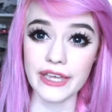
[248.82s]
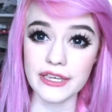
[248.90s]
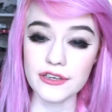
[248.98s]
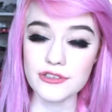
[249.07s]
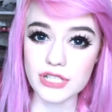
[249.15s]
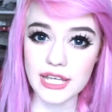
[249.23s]
They
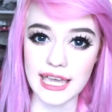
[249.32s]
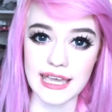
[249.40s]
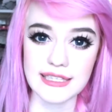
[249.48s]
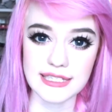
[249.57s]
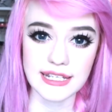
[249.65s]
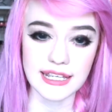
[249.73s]
usually
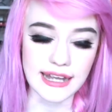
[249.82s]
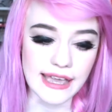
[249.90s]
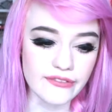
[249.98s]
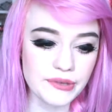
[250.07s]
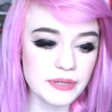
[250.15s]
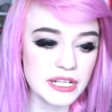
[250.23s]
ended in
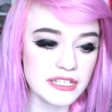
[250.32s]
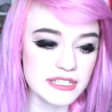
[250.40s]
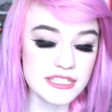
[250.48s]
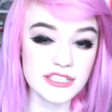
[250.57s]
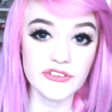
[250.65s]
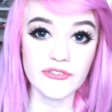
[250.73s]
everybody
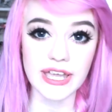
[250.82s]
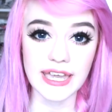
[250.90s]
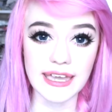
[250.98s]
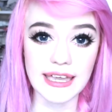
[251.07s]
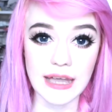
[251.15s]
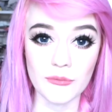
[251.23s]

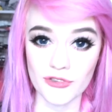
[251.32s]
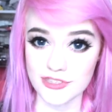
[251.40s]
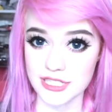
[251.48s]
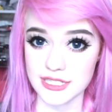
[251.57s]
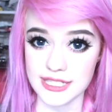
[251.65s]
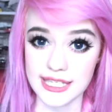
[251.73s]
disagreeing and
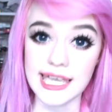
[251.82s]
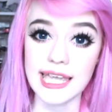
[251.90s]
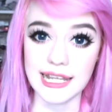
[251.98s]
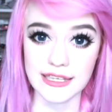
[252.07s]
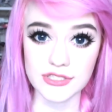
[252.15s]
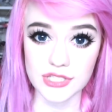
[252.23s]
wanting to
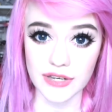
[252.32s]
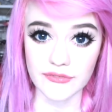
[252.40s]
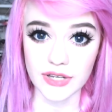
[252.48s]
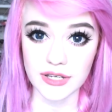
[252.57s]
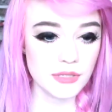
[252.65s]
kill each other.